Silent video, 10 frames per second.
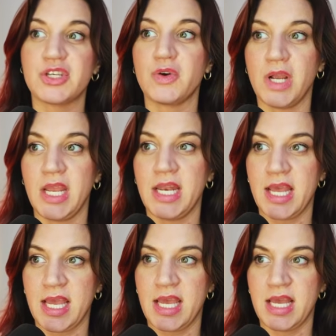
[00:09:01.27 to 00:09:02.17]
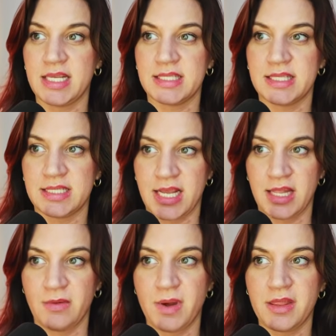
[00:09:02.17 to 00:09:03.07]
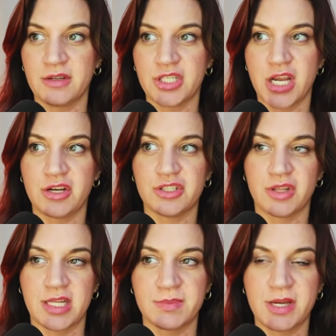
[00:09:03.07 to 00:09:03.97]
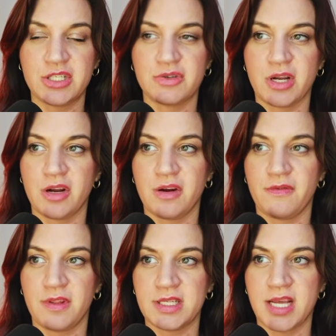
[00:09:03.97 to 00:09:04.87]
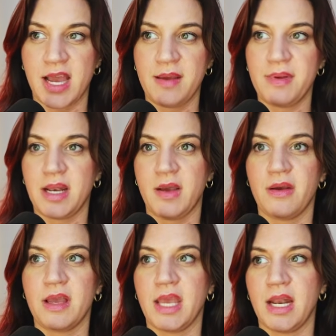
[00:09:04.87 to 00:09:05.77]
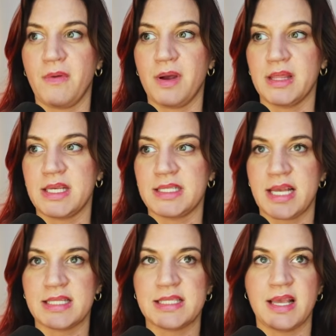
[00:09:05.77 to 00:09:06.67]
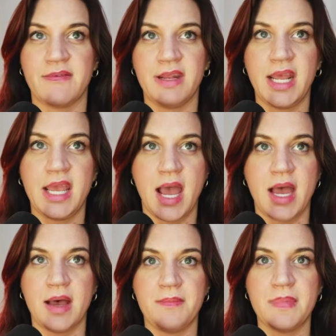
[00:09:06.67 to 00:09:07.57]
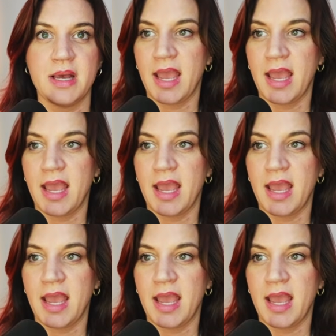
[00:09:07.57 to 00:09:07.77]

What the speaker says: is green is the daily weather checker. So that's my trigger for the time. And I want this at 7 a.m.